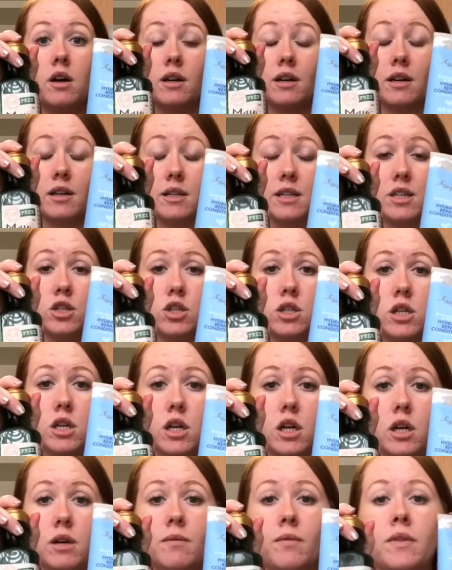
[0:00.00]

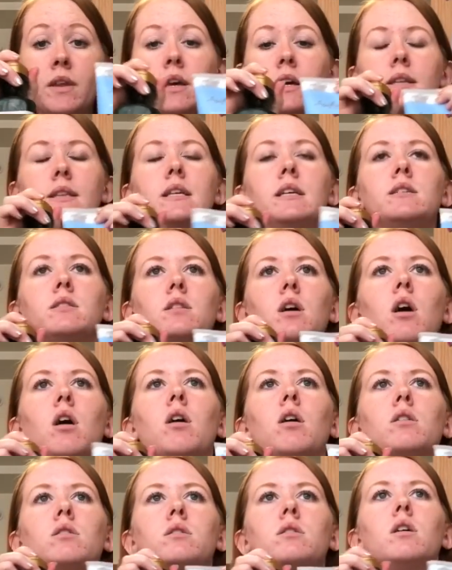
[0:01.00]
conditioner. These
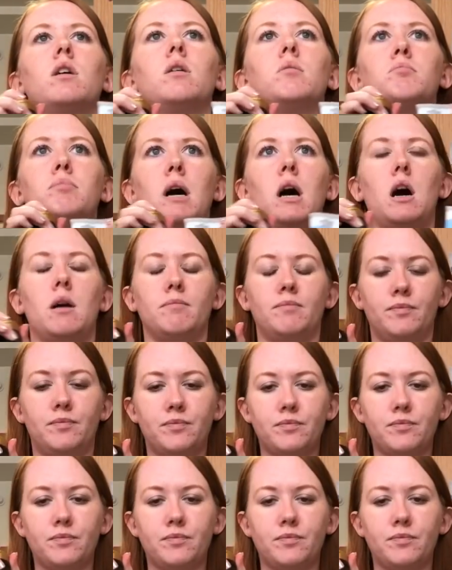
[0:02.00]
are the bomb.